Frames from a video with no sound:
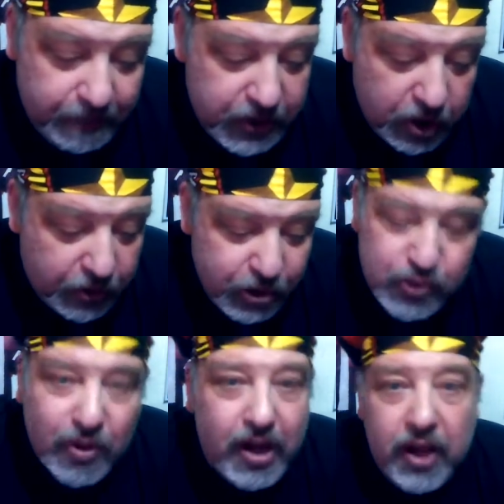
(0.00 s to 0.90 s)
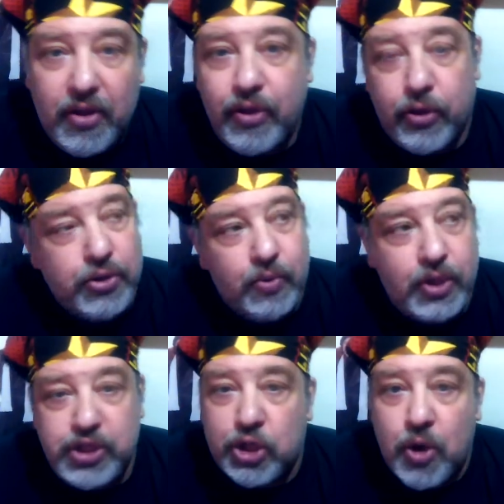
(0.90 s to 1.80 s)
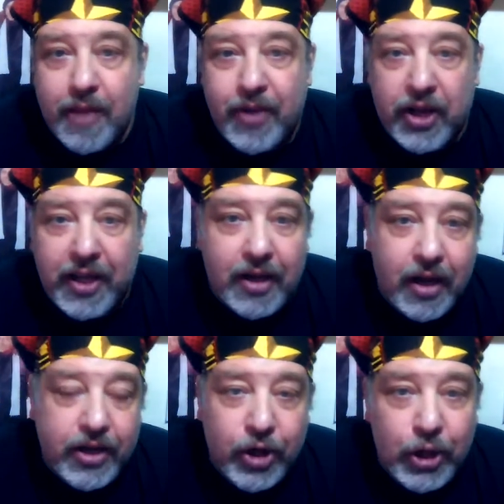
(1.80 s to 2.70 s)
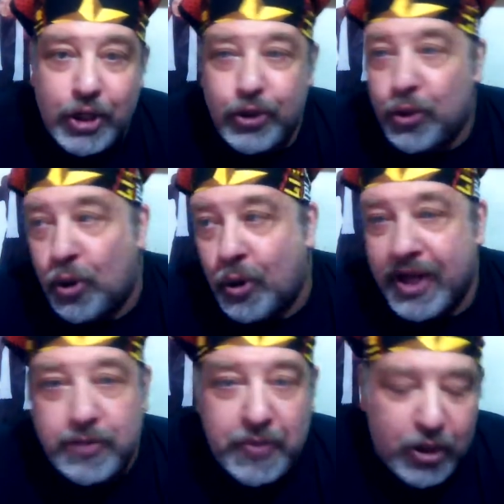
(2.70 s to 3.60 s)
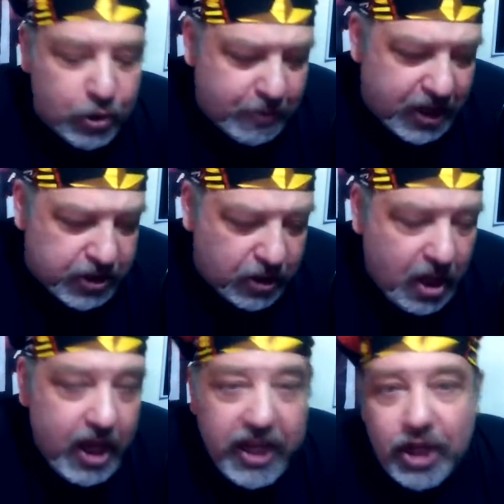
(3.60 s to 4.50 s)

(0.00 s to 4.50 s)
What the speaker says: Those are the ones you dream on getting on. You can do your own HBO special.